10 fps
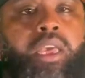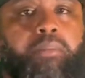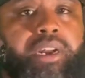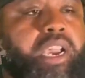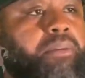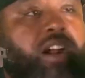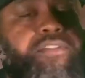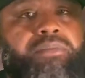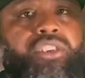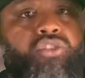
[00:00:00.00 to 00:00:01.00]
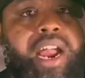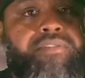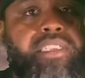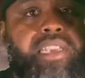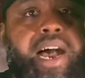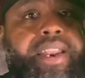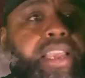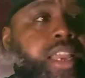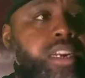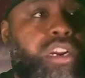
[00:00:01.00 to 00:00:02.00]
but coming off from the driver's side,
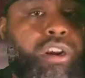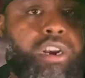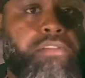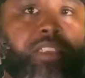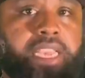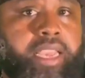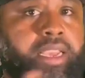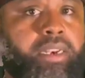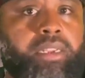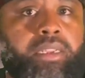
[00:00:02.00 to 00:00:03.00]
it curves in,